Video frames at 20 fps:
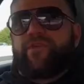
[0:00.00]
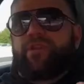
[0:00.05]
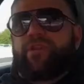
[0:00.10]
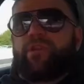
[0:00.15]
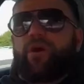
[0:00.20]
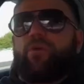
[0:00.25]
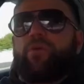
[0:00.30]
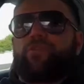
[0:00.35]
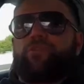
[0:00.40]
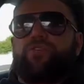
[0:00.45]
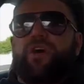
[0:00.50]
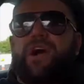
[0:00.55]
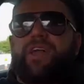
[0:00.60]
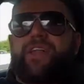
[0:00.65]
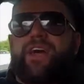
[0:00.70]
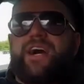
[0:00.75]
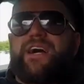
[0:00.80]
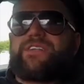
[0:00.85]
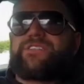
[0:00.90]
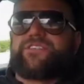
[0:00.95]
the lowered
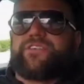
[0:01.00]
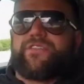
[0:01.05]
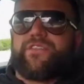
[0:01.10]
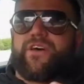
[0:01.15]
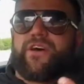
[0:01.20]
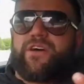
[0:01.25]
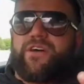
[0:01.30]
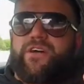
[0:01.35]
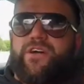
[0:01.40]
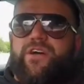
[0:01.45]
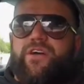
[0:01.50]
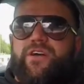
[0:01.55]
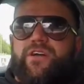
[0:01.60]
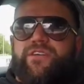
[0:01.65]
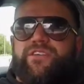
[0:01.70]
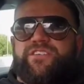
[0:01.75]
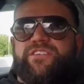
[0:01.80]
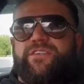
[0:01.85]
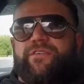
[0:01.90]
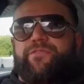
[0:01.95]
ride height and the
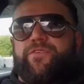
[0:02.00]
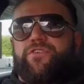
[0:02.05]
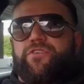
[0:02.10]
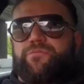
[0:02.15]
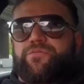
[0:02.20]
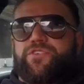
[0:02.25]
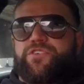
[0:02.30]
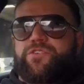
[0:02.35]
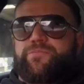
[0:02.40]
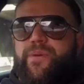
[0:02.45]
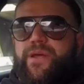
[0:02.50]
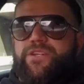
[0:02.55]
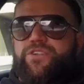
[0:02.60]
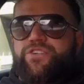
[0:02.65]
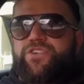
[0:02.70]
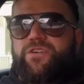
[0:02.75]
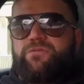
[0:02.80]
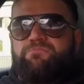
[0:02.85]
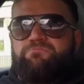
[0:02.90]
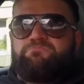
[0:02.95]
stiffened up
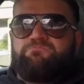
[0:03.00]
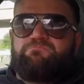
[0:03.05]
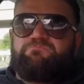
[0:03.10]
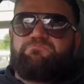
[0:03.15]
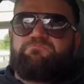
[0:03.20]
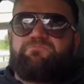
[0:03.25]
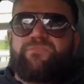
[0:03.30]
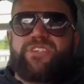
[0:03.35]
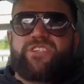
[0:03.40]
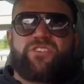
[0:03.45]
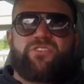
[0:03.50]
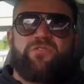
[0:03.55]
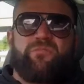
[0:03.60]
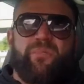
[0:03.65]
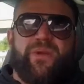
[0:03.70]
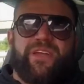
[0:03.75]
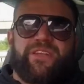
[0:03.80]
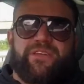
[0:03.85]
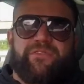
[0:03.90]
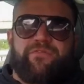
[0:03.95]
suspension, this could
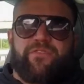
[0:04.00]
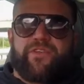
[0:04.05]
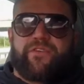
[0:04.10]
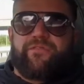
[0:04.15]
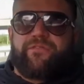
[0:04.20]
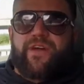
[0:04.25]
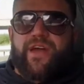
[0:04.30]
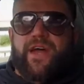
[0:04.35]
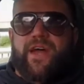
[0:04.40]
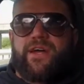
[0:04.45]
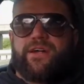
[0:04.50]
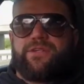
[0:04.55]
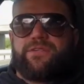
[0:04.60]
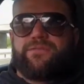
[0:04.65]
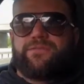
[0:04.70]
be a different affair.